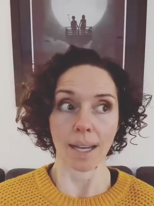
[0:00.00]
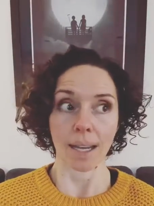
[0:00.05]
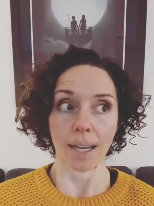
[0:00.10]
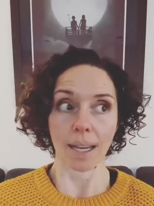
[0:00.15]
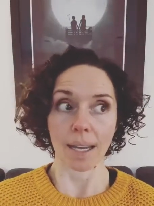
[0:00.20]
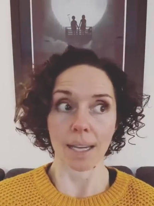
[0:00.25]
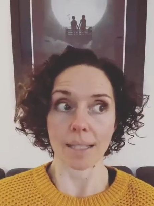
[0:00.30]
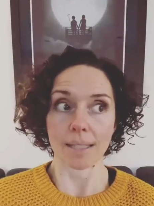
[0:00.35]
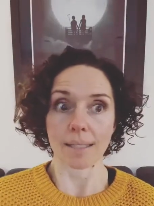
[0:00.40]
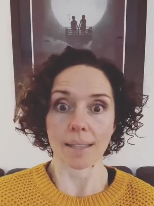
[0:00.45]

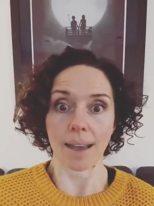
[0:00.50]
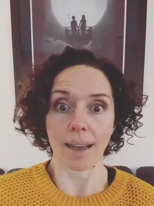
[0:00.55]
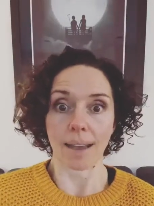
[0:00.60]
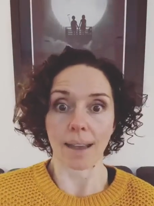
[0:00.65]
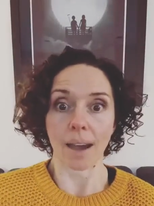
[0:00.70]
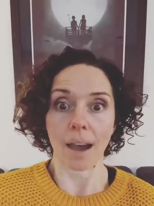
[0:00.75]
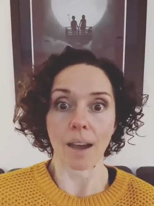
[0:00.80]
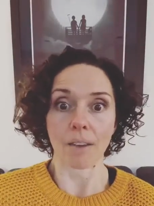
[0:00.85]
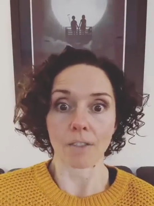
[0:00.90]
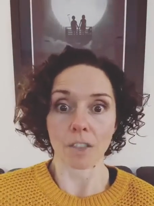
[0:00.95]
it's
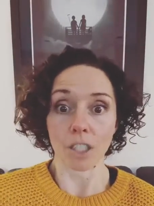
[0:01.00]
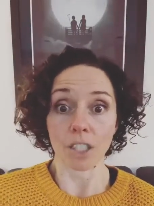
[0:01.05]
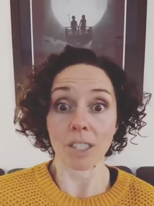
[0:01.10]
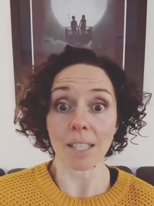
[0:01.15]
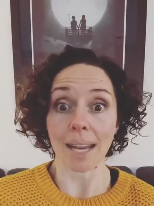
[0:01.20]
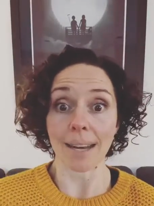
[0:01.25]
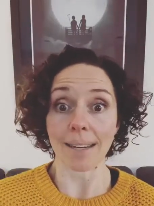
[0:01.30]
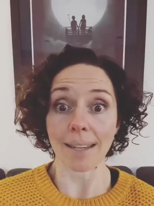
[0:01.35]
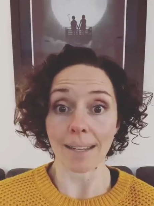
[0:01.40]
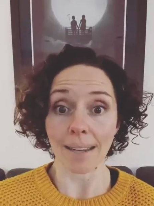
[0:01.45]
like I've just
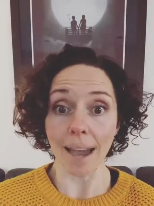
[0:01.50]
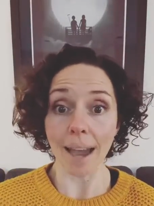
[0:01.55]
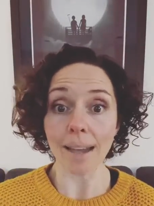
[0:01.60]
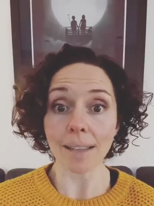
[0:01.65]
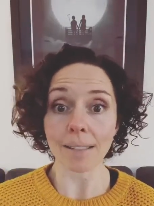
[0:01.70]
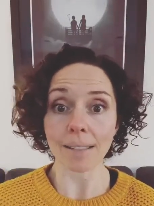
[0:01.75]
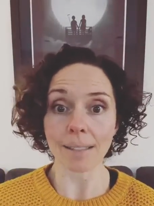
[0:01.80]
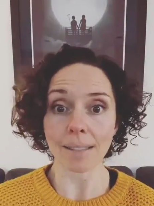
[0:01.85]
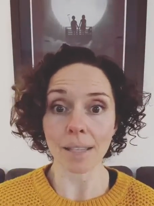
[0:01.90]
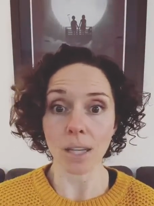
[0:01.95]
said
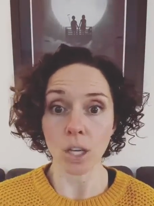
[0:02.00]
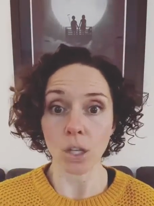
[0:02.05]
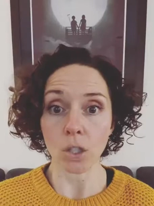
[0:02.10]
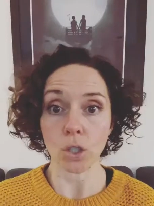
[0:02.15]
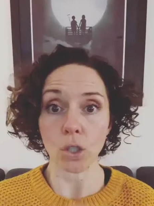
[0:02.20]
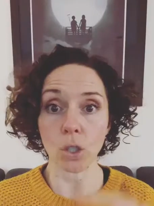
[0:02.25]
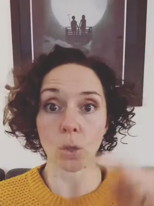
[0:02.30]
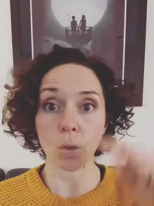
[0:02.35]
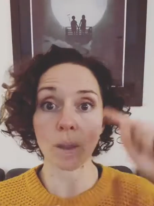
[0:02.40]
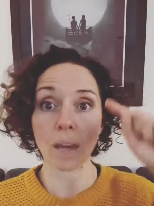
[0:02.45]
yes
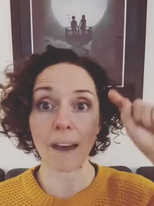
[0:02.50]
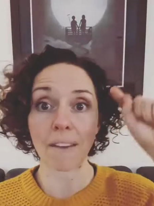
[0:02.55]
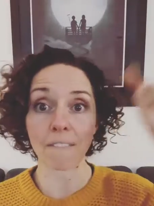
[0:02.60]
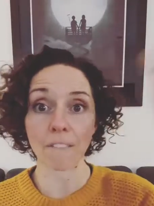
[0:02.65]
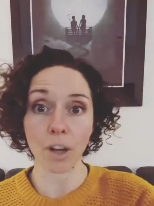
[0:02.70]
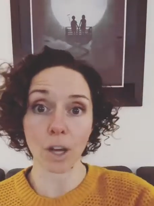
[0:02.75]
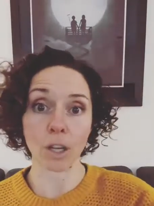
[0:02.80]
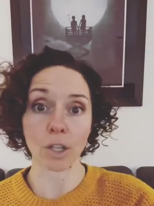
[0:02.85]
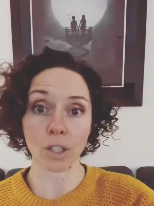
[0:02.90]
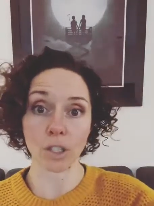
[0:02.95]
to that
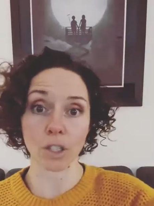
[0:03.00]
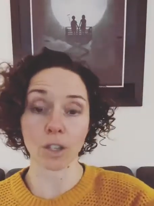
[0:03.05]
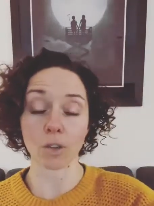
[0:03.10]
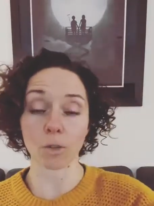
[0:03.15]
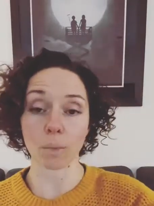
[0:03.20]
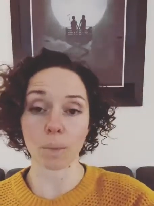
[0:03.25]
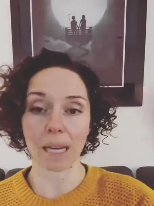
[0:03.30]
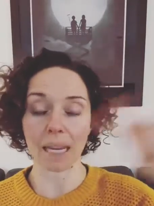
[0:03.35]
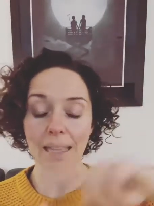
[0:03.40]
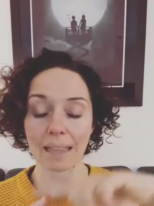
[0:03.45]
version of
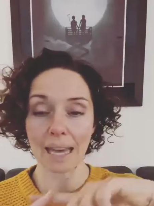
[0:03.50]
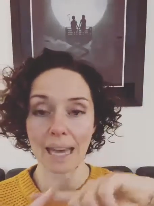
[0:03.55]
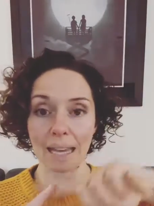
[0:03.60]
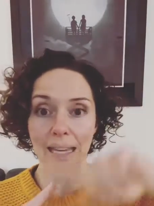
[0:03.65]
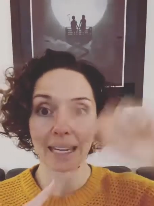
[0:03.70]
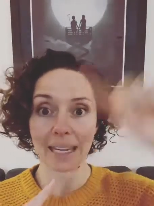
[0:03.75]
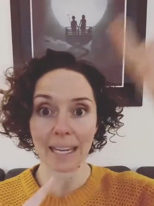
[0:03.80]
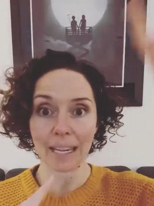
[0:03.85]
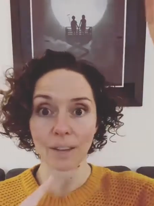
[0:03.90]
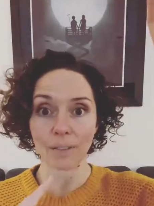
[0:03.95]
me that
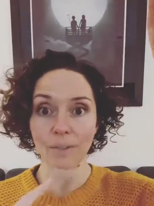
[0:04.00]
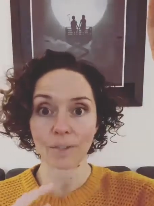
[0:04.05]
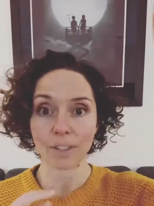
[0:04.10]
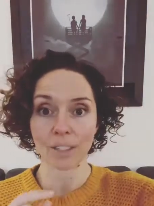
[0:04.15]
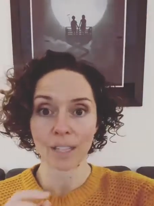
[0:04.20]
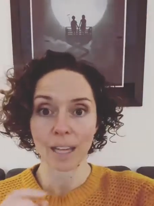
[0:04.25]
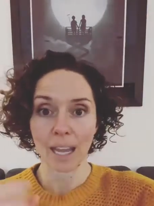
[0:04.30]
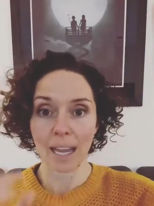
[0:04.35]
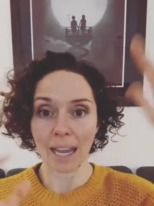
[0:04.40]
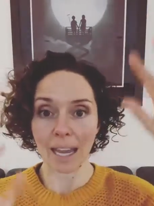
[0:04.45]

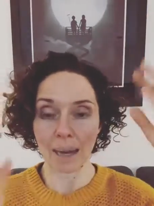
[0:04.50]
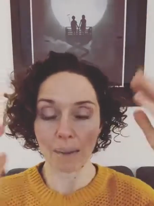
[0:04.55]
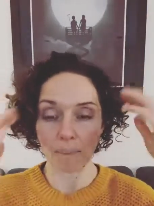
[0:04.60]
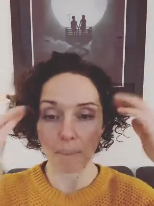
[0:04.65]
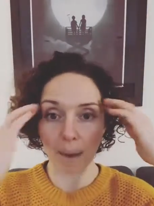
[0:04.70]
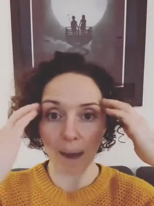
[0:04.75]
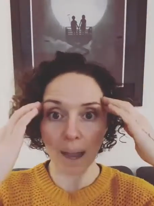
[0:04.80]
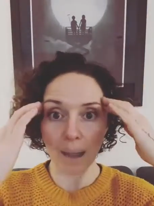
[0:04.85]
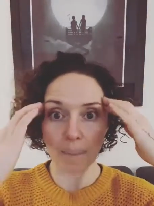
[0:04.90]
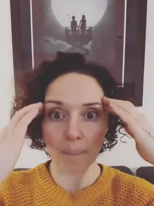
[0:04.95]
lives in
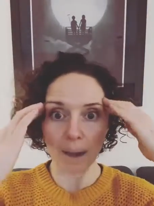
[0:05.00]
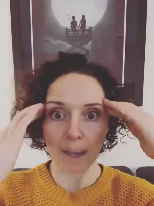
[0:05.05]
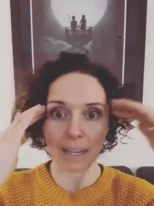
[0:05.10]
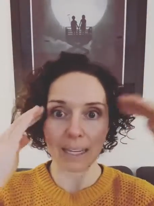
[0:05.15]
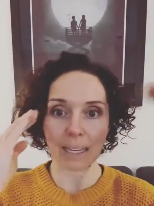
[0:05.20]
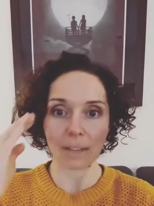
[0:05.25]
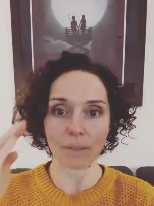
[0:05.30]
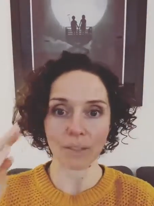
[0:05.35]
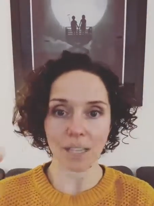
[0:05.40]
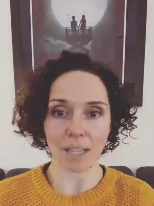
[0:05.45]
my
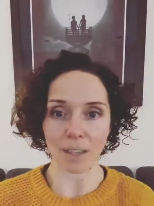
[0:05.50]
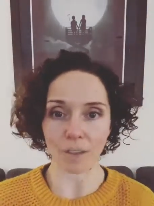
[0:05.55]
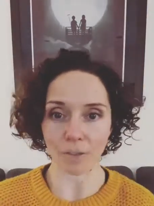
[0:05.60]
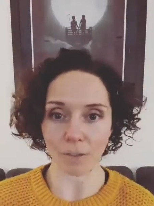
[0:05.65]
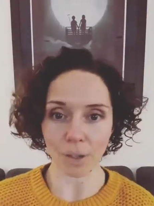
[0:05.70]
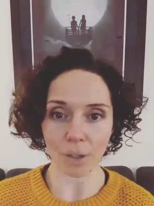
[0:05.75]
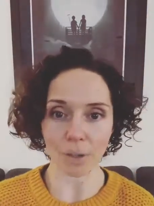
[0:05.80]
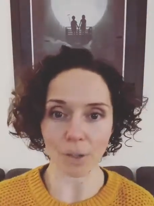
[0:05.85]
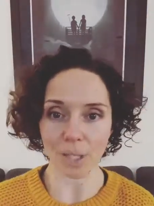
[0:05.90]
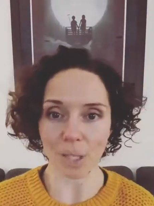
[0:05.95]
mind, lives in the
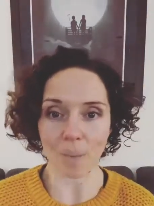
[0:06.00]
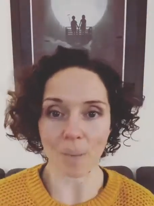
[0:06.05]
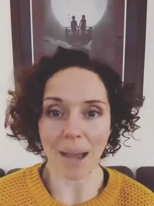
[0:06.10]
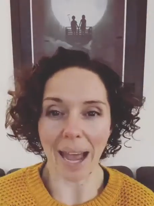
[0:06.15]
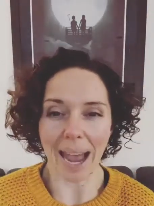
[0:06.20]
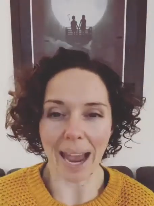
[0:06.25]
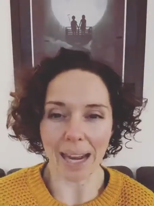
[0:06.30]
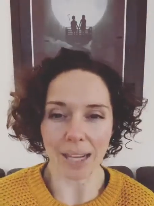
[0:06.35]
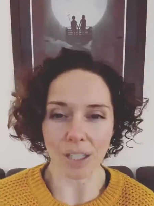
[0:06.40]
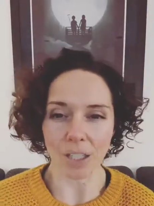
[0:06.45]
future, but
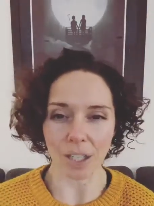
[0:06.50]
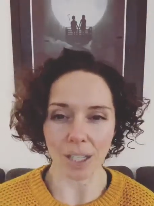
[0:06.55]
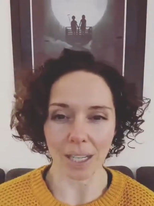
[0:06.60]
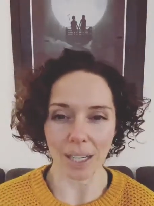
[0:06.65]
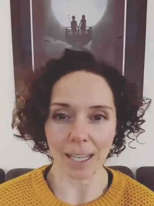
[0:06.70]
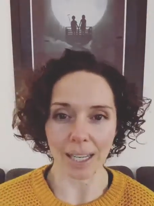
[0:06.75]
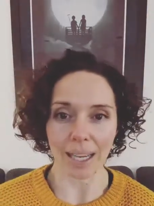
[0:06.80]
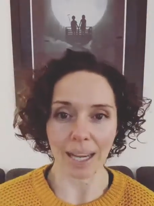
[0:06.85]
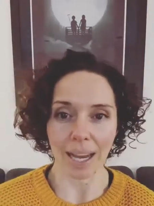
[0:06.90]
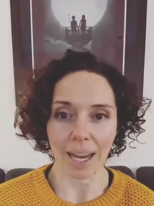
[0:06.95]

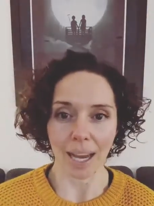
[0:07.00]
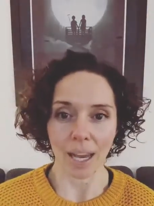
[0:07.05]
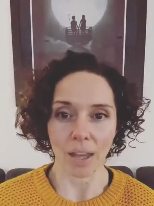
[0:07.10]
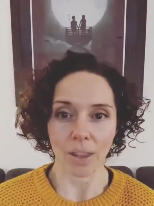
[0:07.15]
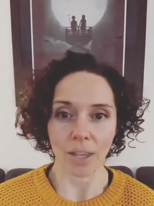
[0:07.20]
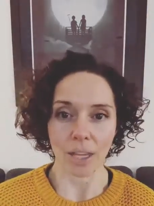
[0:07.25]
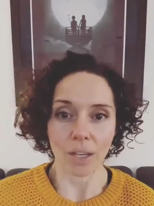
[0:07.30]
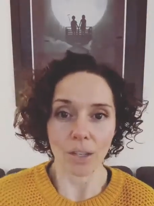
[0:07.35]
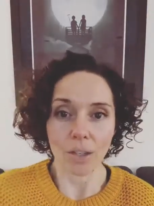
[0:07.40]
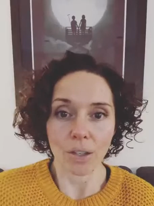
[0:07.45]
actually
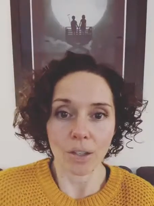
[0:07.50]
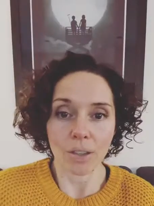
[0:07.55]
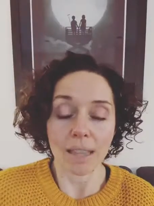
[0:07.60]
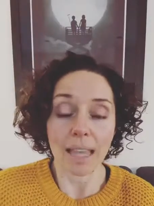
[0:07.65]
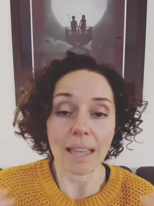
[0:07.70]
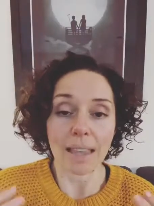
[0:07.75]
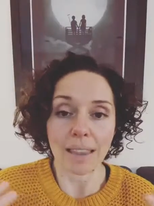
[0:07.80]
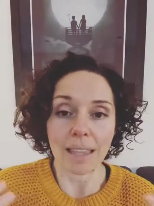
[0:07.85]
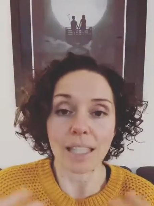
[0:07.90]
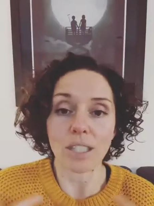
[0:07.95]
then
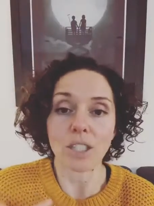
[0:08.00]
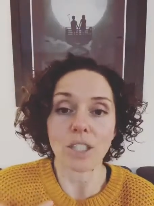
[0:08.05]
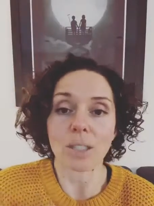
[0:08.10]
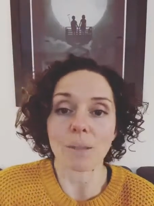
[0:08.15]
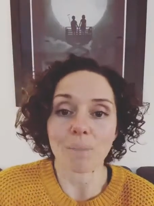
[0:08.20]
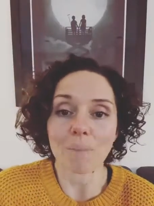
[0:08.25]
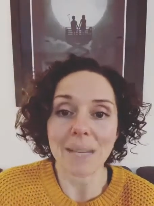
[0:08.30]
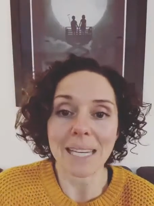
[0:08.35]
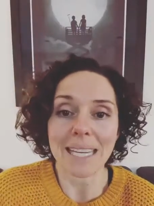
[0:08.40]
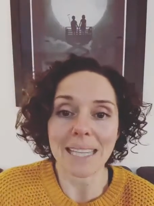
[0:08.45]
they're just
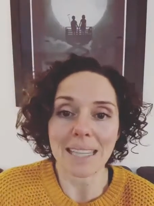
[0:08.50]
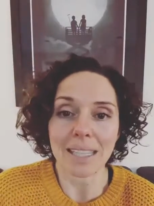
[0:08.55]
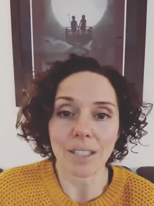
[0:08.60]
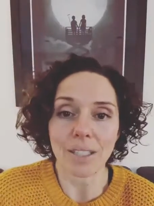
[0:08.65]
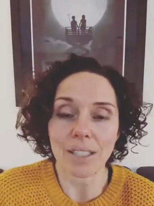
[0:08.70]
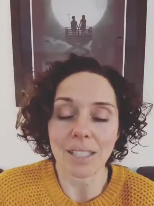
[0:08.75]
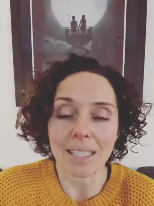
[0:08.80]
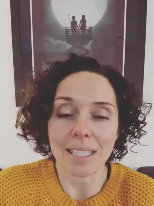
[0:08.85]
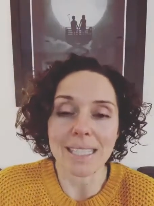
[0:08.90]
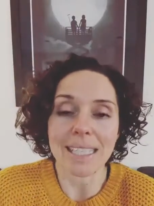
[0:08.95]
me. They're
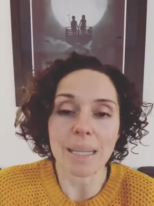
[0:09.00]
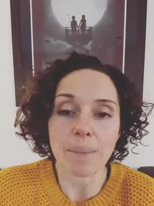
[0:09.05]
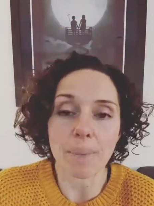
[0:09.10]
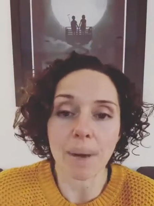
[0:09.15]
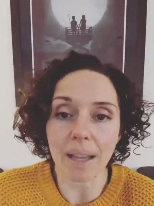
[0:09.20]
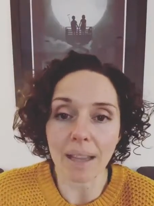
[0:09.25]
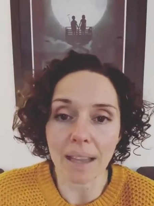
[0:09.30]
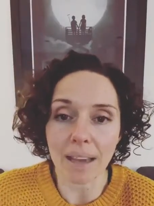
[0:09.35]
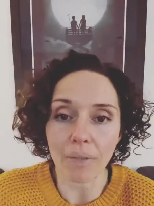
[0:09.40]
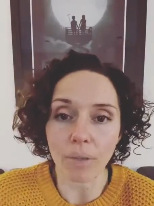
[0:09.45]
just a
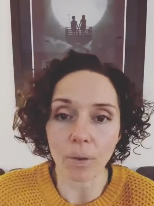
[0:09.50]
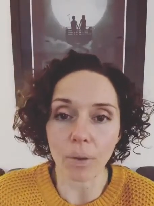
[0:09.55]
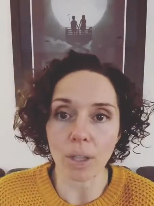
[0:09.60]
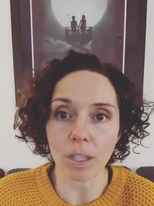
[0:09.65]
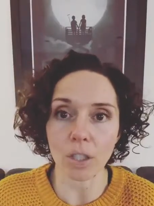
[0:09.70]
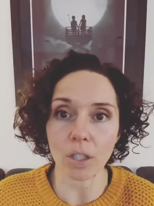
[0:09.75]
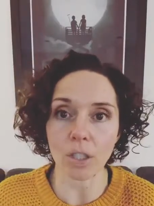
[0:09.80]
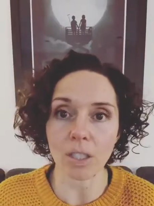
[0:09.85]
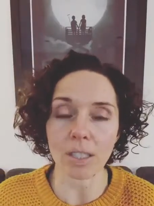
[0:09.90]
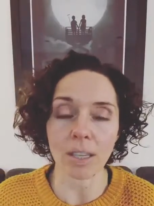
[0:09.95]
deeper level. They're
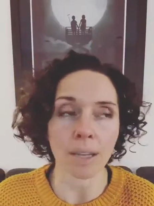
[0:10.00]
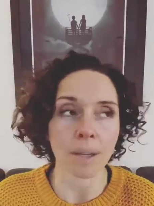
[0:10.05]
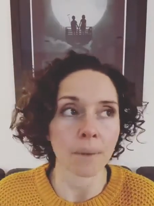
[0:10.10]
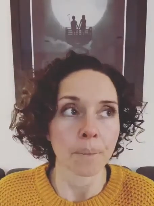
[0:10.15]
just,